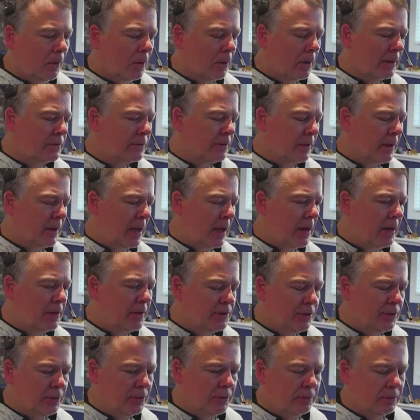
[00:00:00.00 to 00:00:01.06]
All right, so that
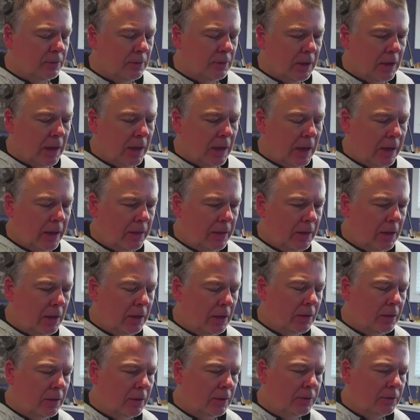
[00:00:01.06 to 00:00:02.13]
issue, and
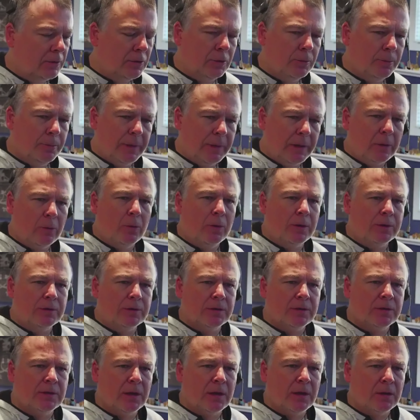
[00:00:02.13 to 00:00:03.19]
then the two big ones,
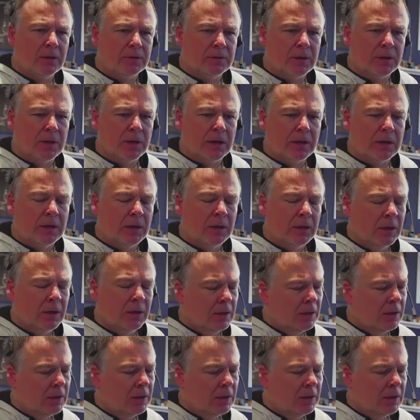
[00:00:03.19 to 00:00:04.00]
it sounds like,